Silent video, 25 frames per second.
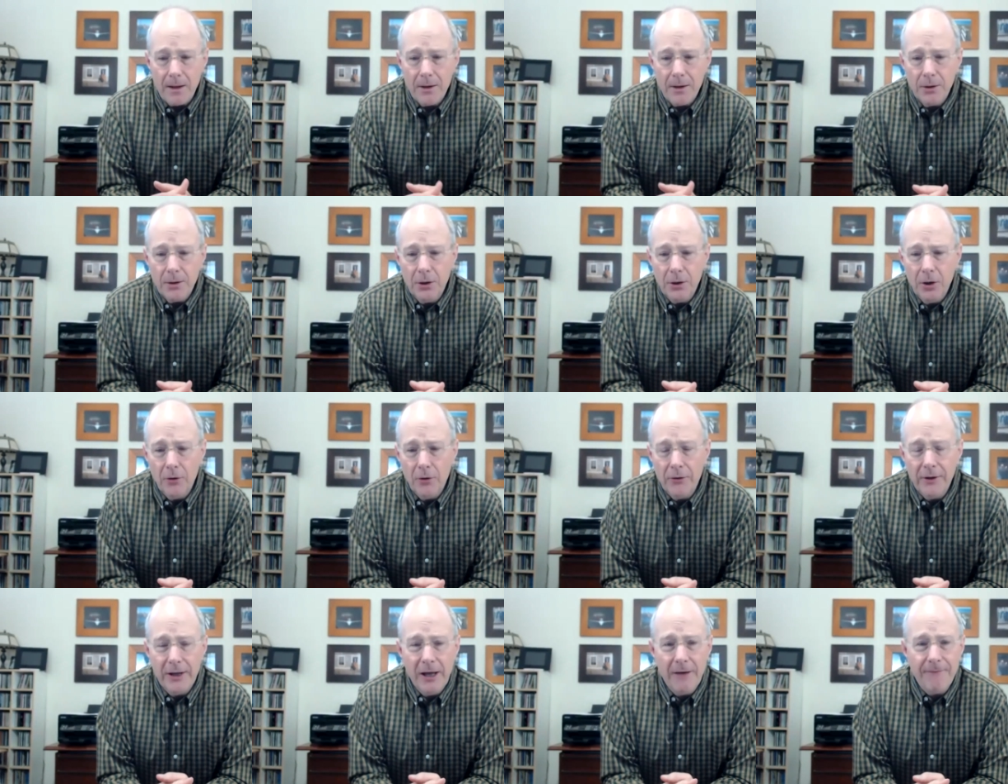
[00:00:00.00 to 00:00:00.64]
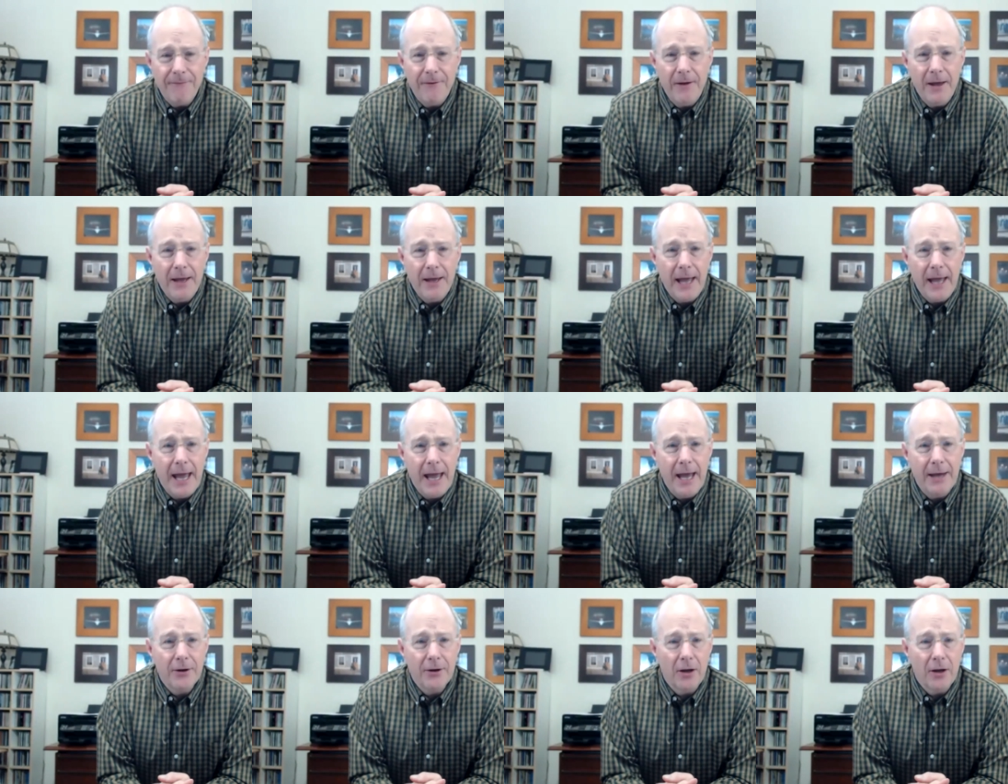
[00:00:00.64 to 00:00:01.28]
you know the
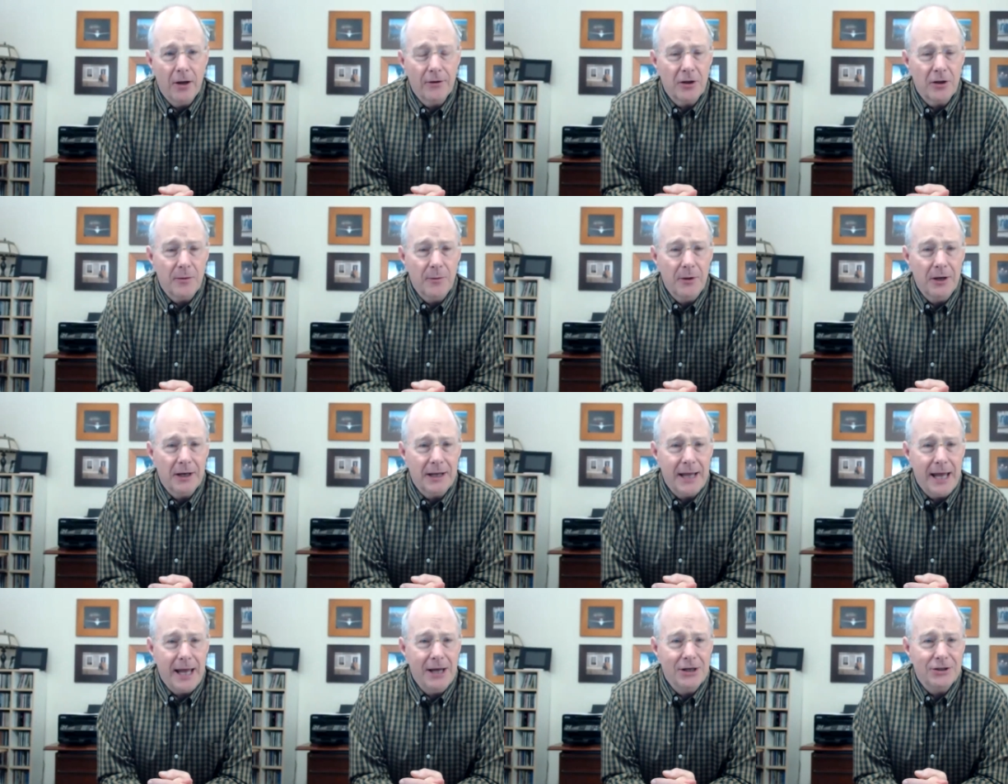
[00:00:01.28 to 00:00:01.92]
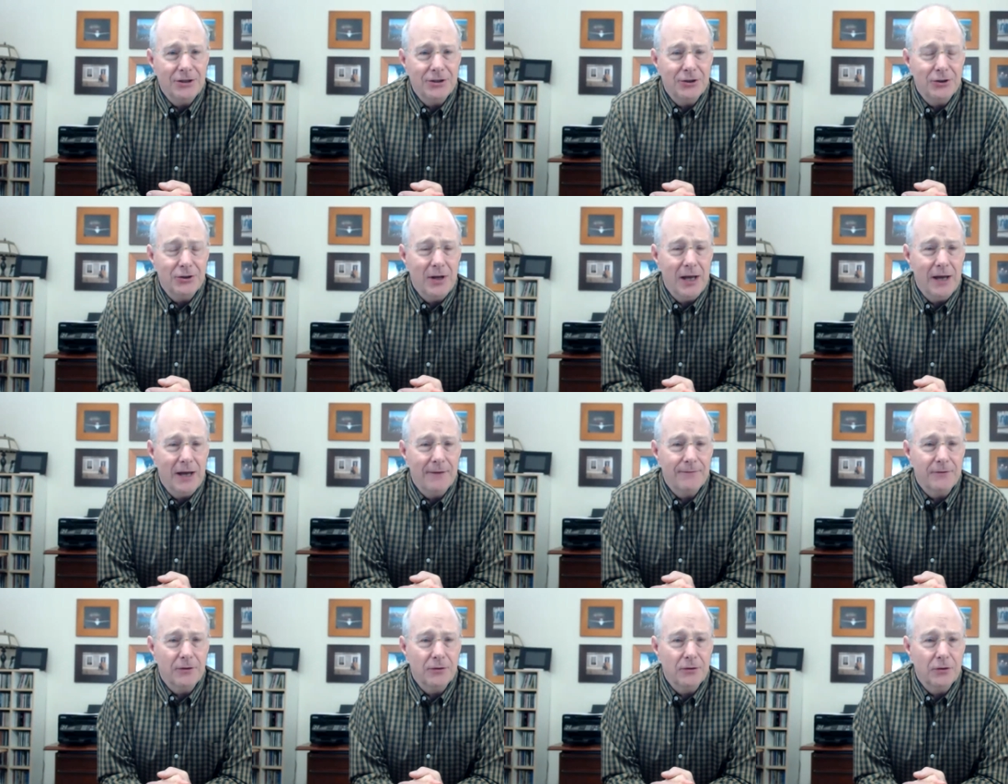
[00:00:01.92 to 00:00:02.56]
FAA and all the communication you
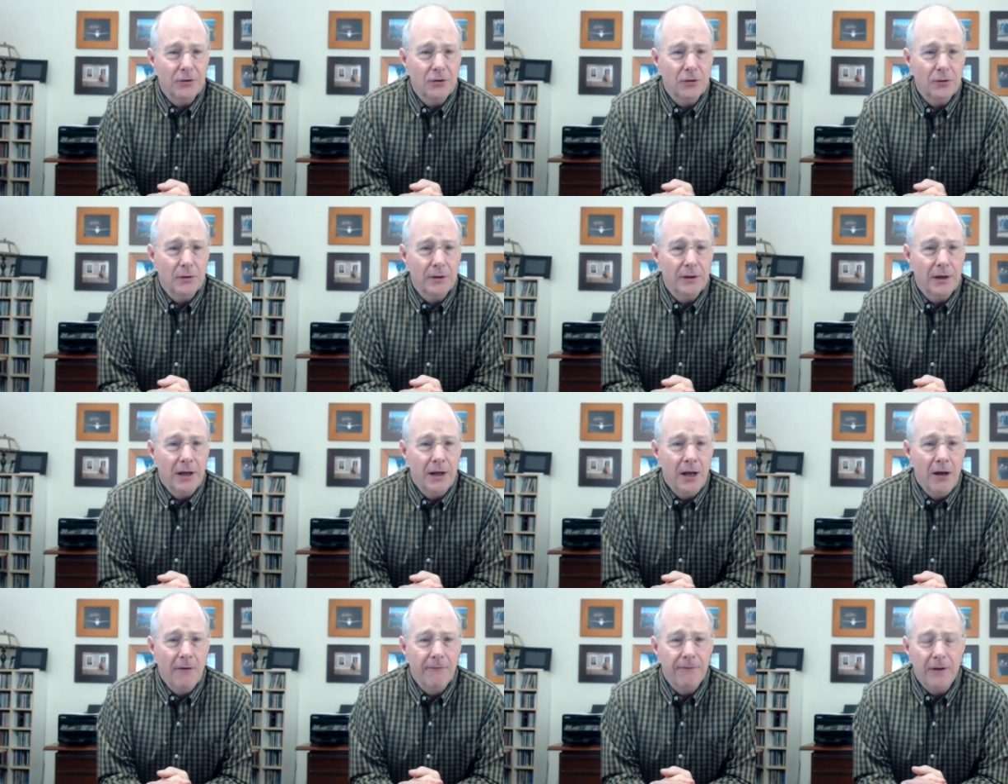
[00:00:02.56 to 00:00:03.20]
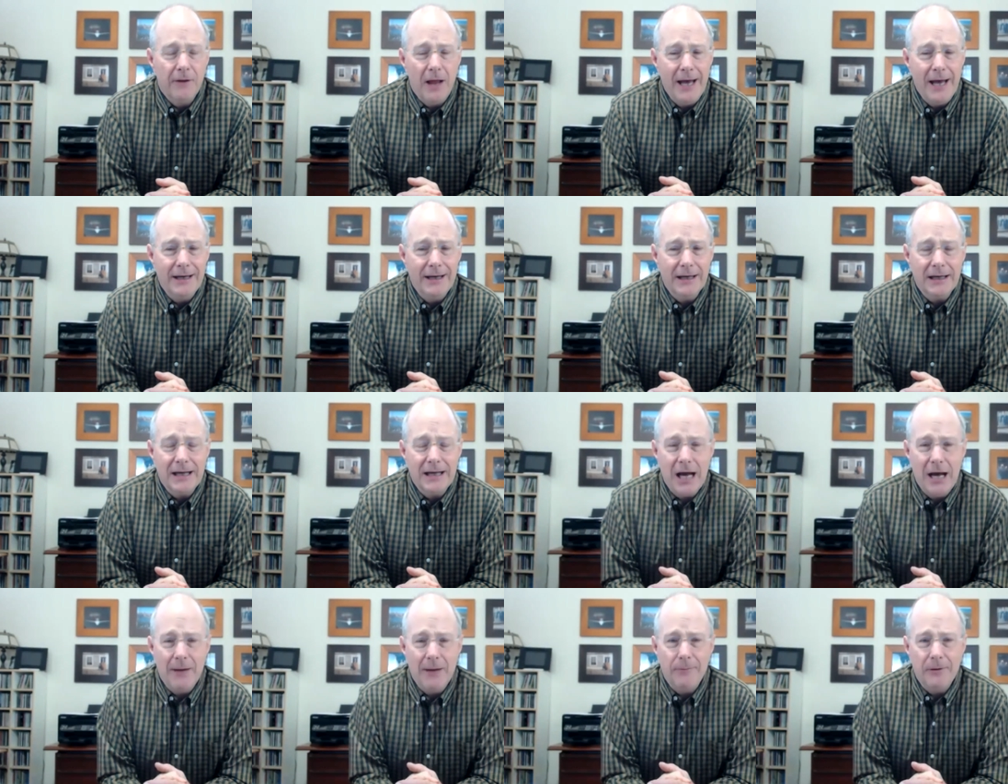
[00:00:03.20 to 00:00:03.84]
have to do and fly into
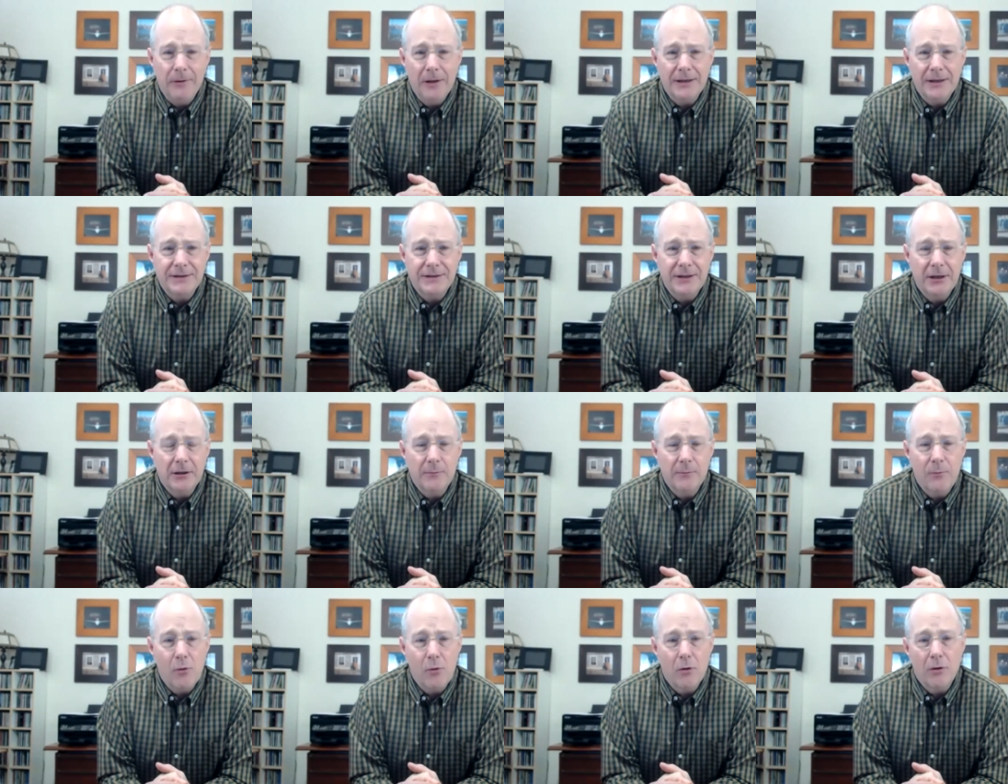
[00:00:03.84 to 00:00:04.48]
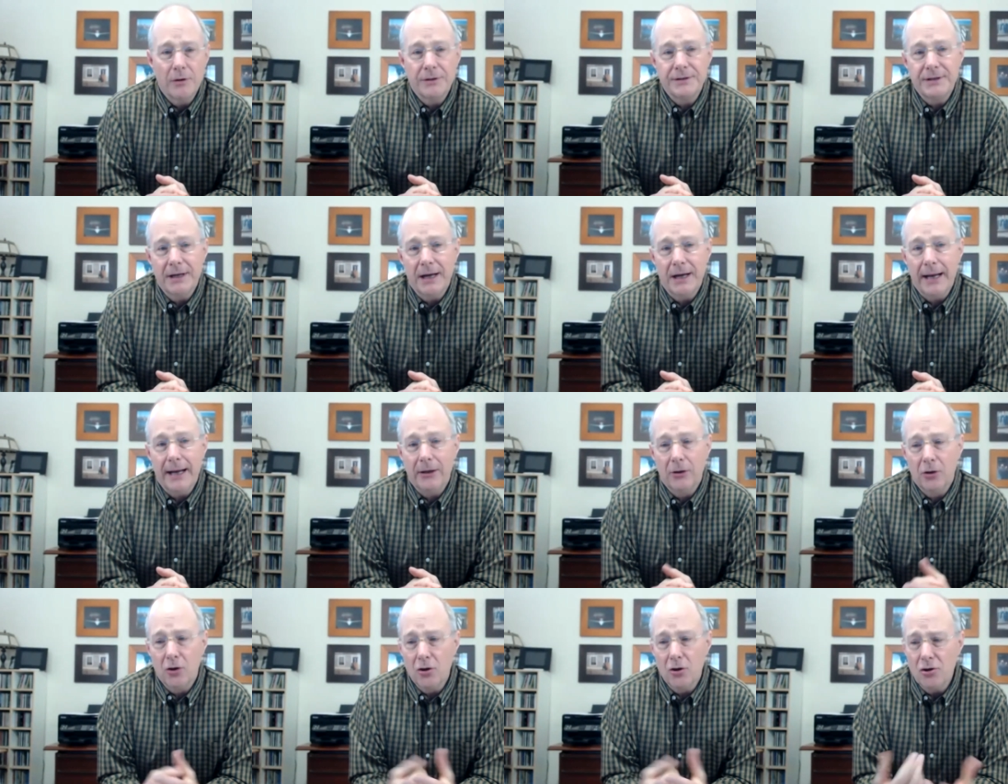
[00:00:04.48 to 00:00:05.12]
complex airports and I
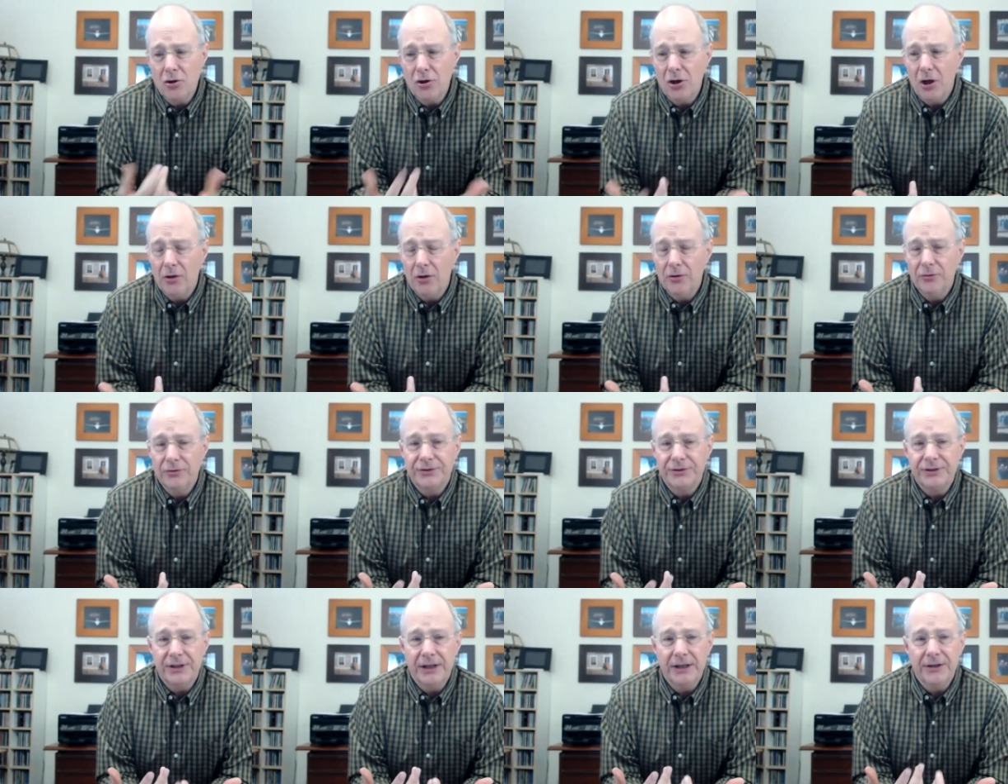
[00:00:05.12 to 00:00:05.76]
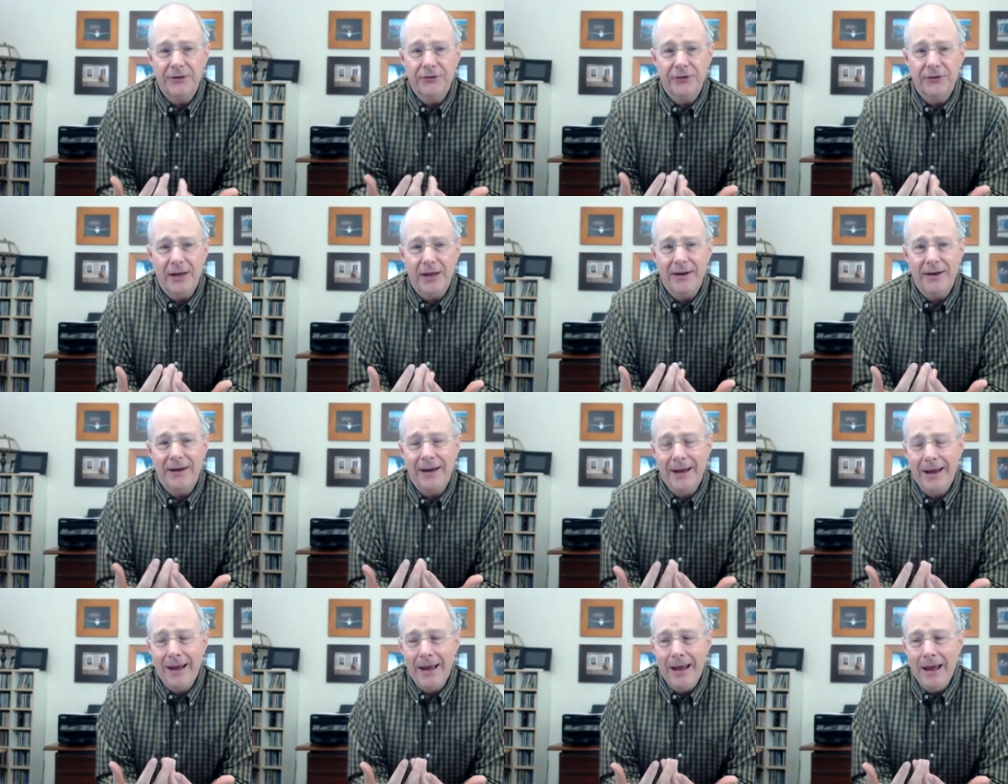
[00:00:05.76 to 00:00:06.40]
learned all those things and